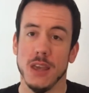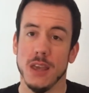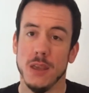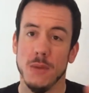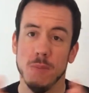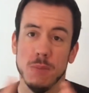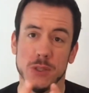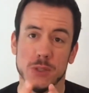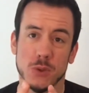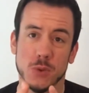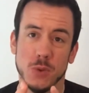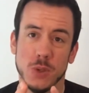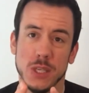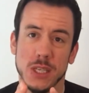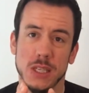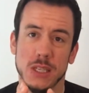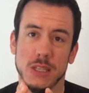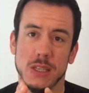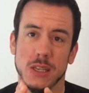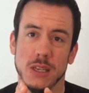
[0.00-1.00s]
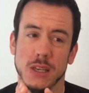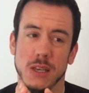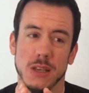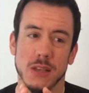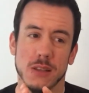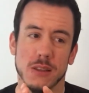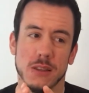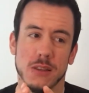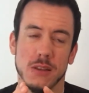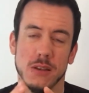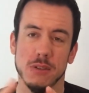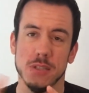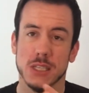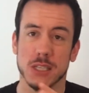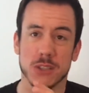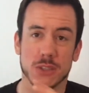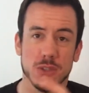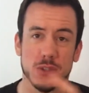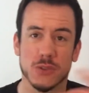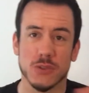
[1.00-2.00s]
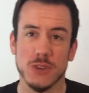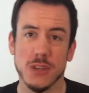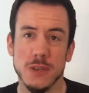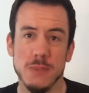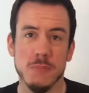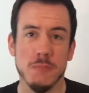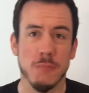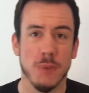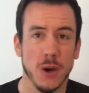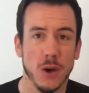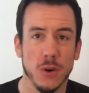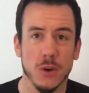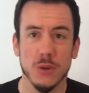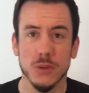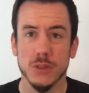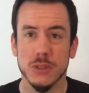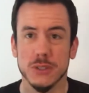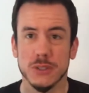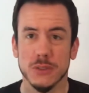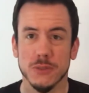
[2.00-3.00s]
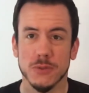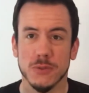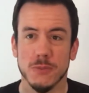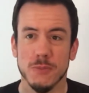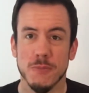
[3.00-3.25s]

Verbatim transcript: in between those extreme poles of